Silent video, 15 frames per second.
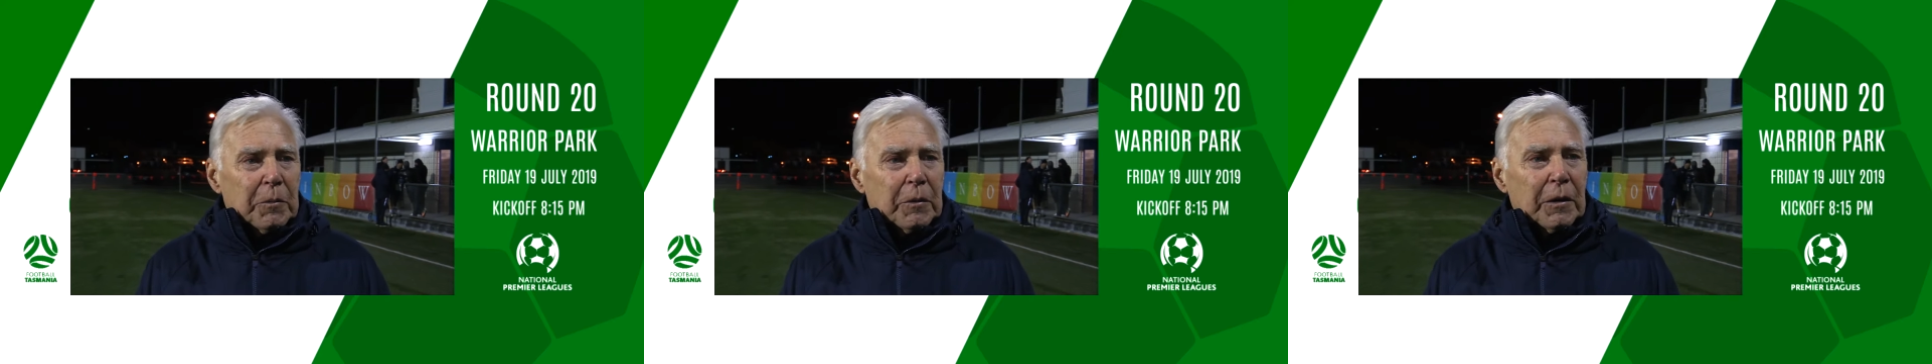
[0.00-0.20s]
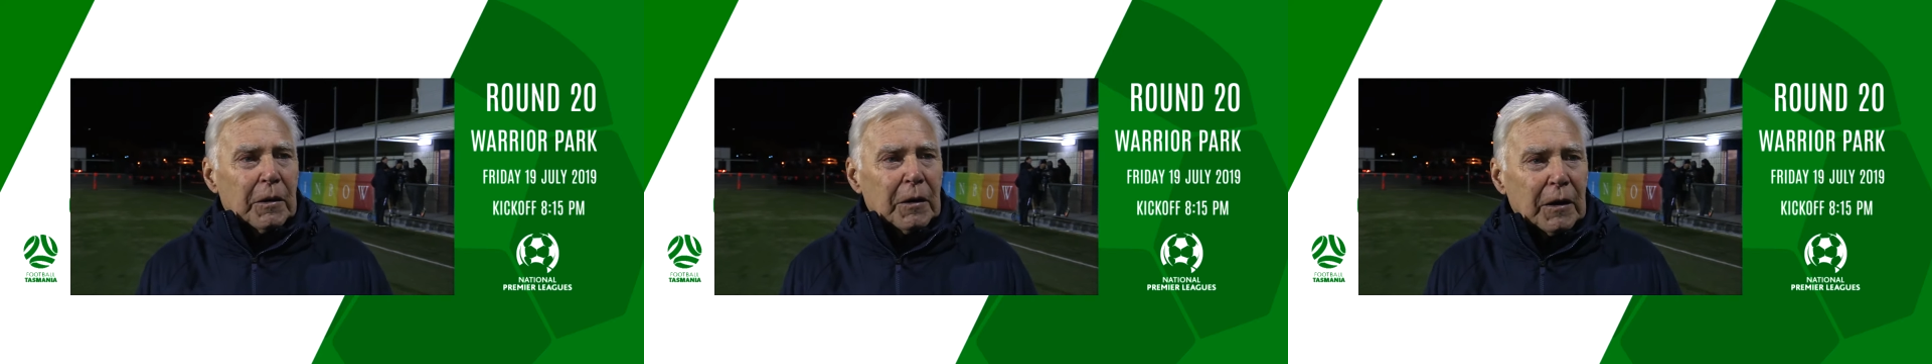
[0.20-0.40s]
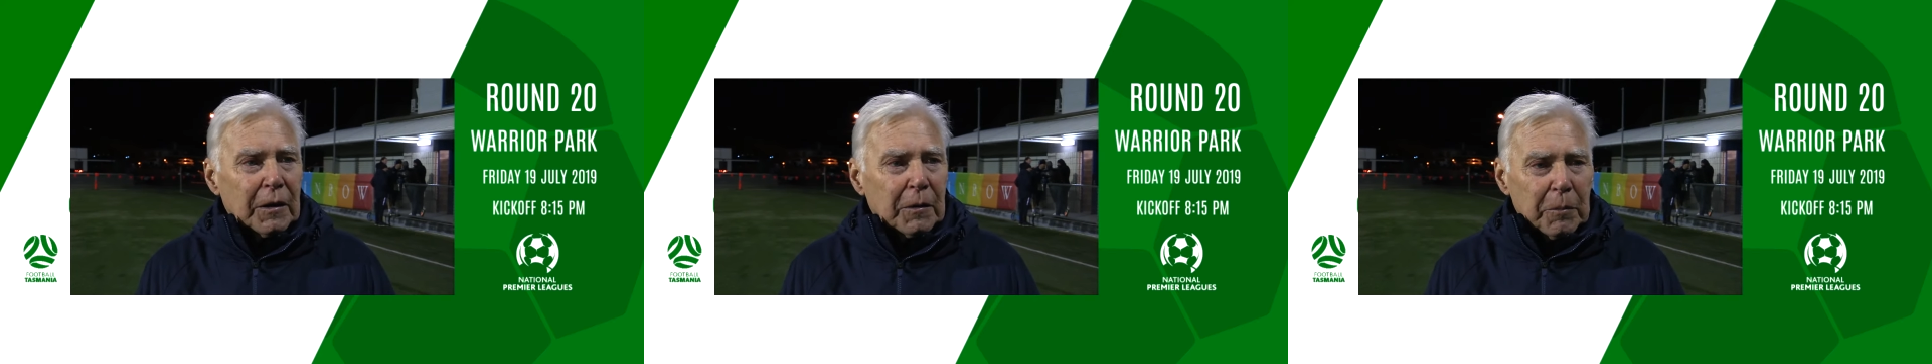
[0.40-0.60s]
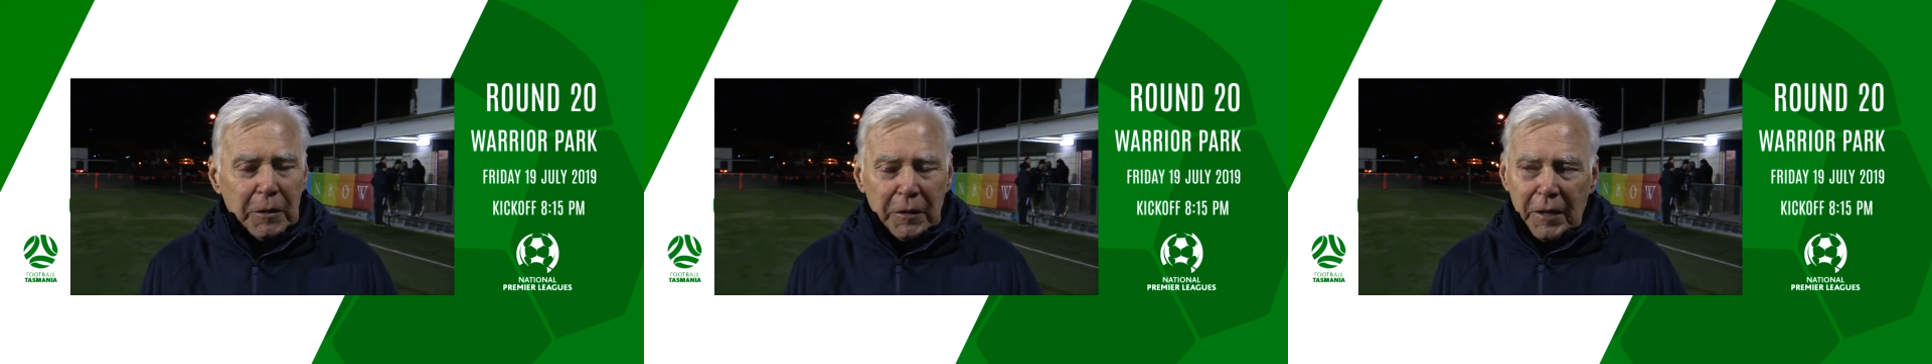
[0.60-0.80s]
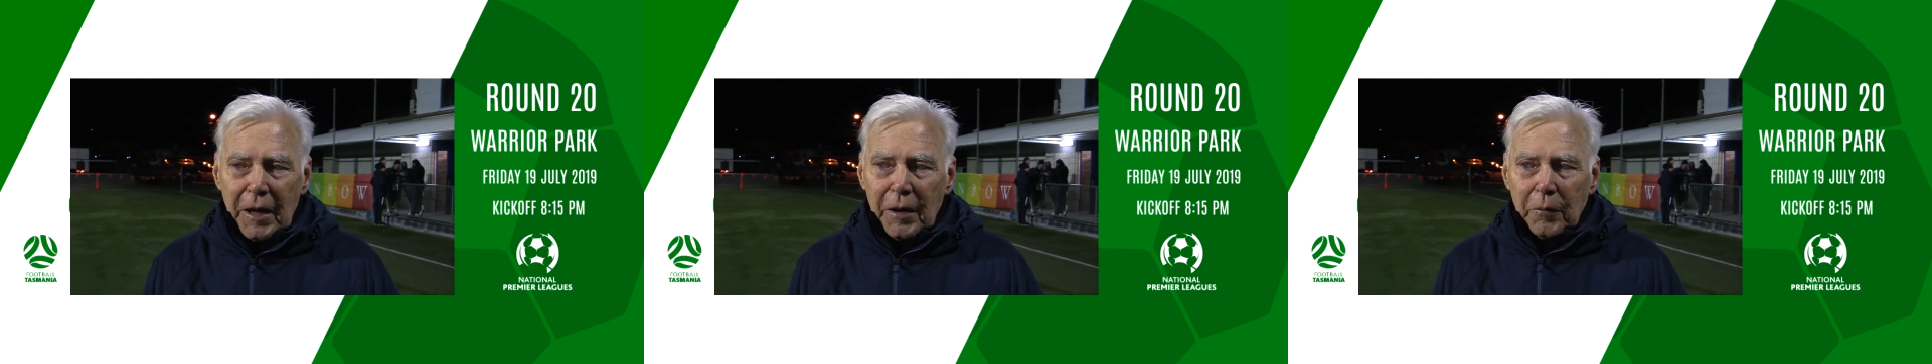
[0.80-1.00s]
be a little
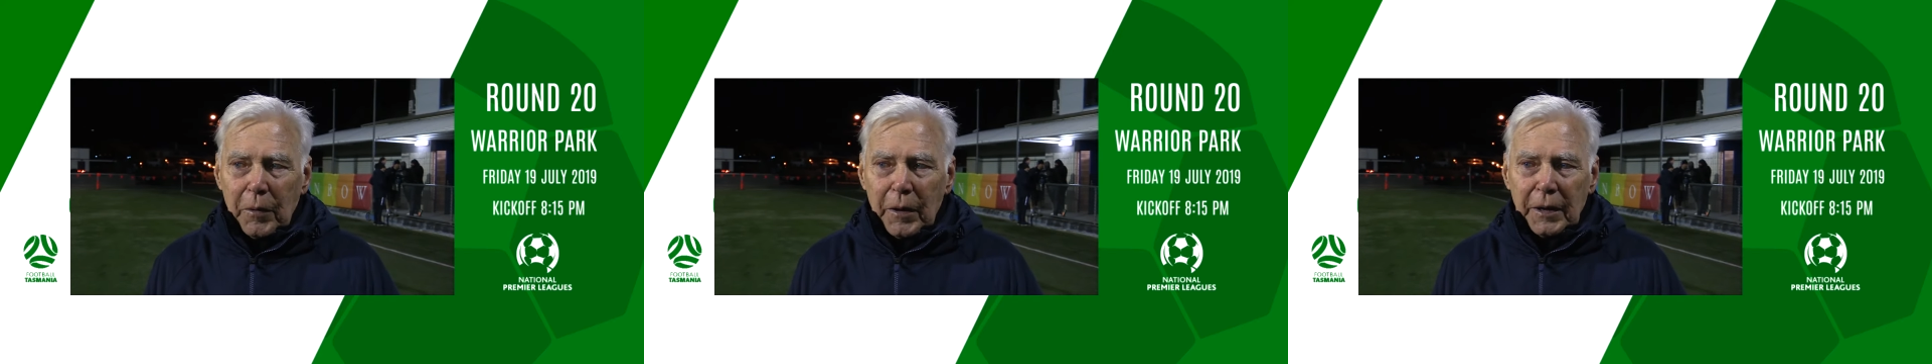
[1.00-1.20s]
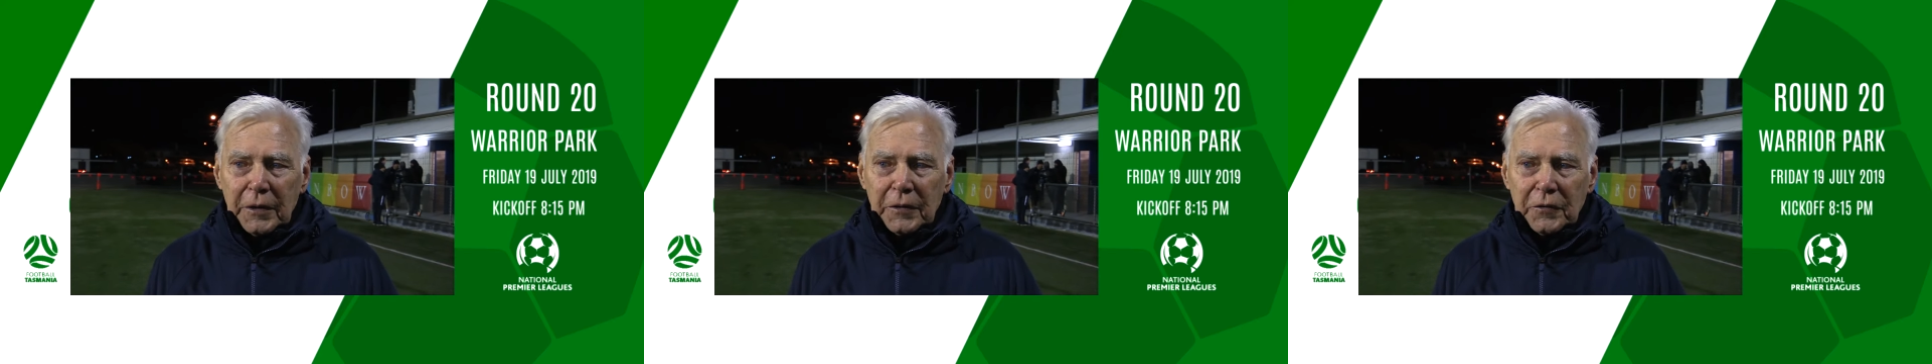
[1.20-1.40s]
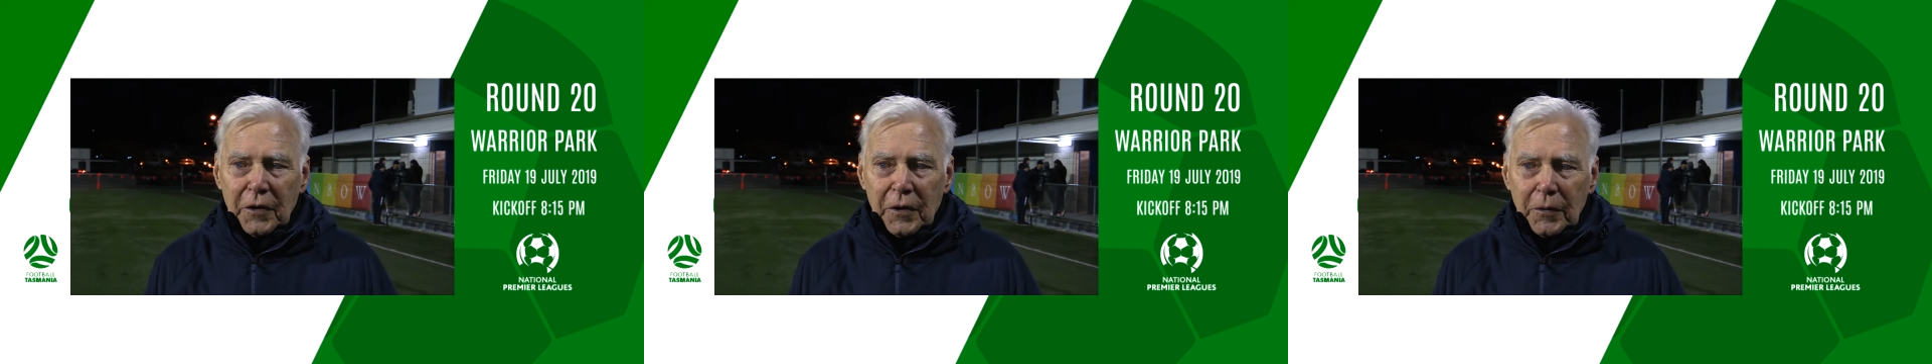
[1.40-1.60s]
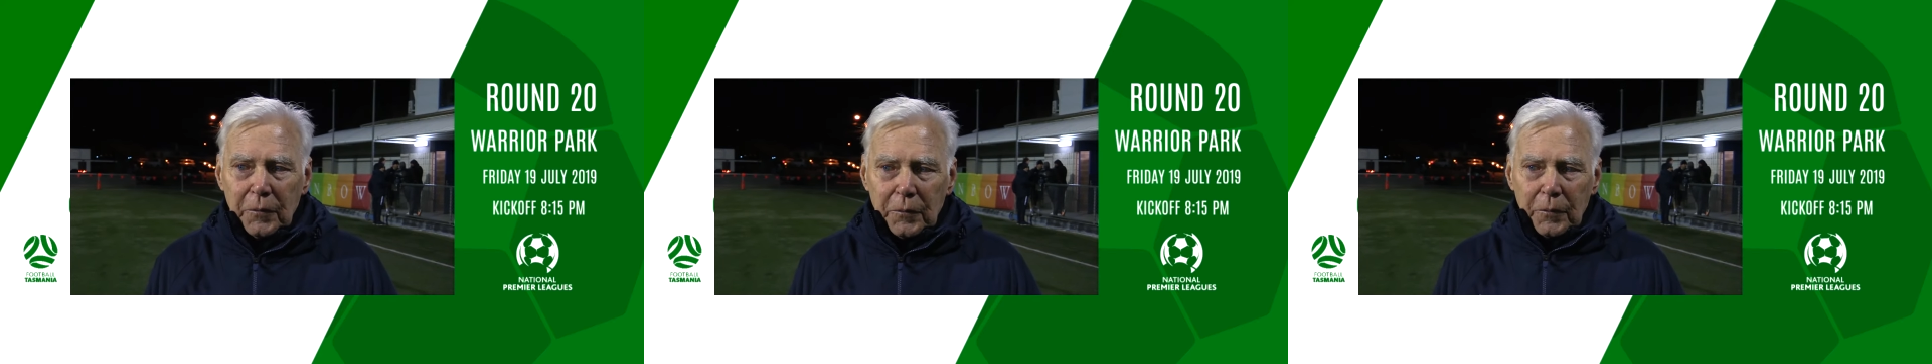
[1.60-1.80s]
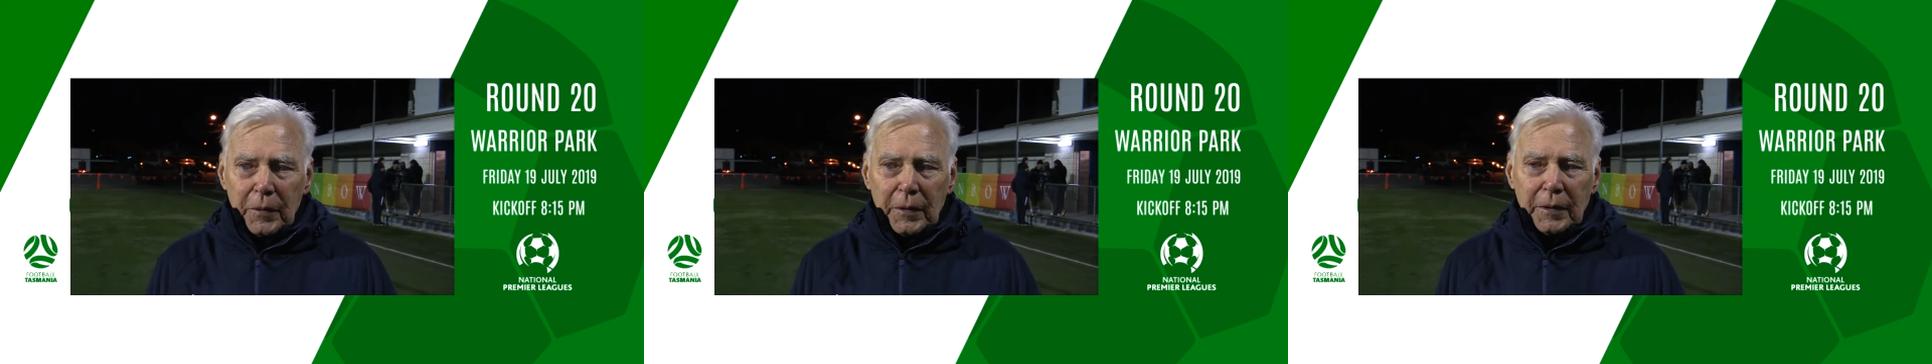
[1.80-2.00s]
bit that way.
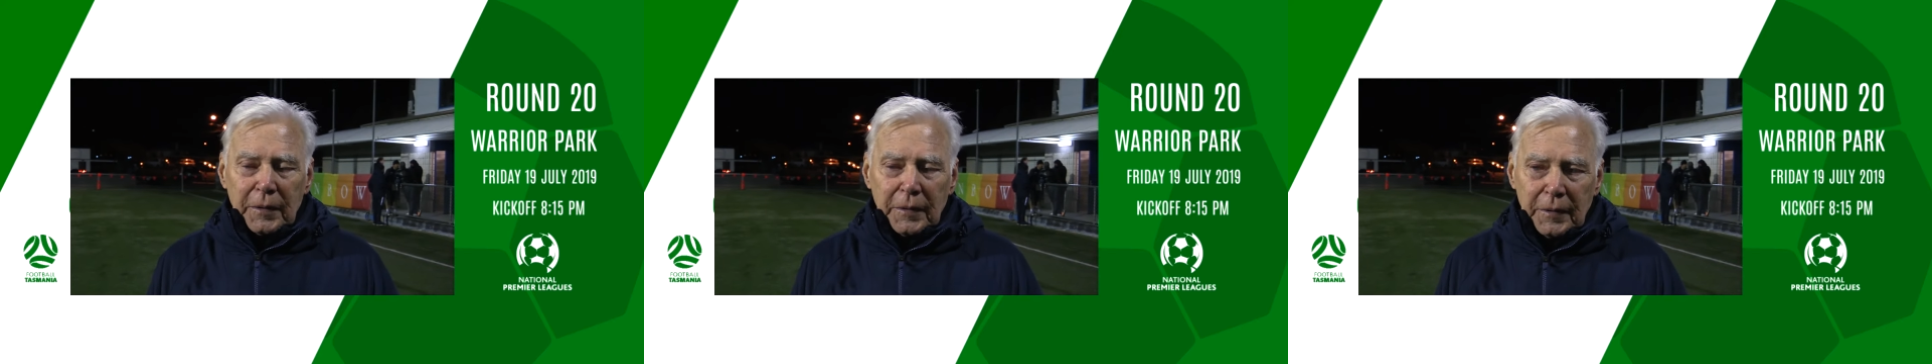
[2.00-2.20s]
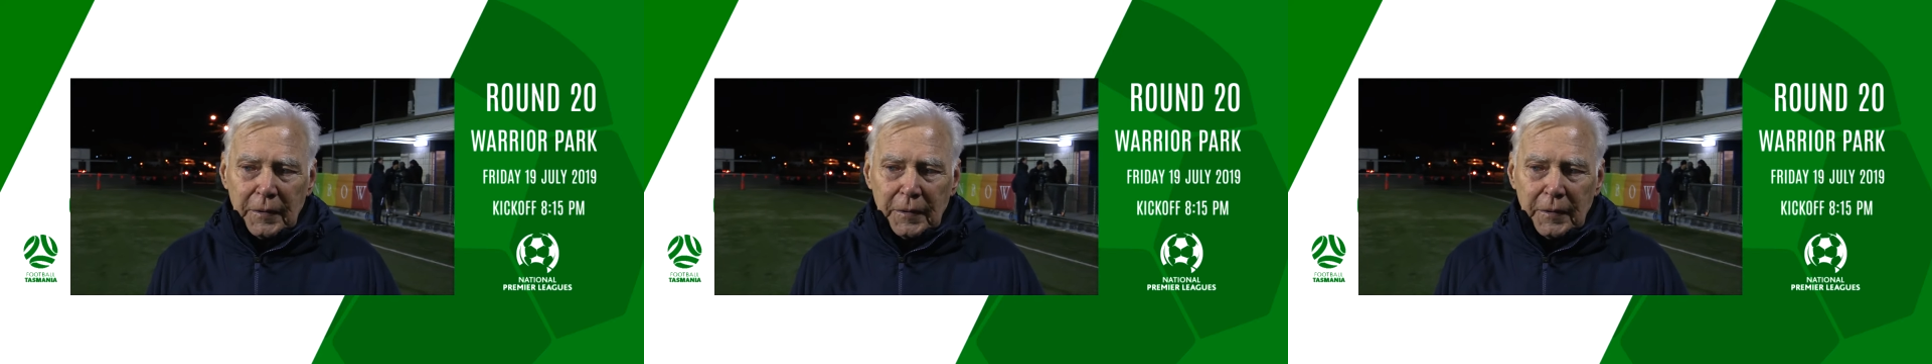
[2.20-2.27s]
So,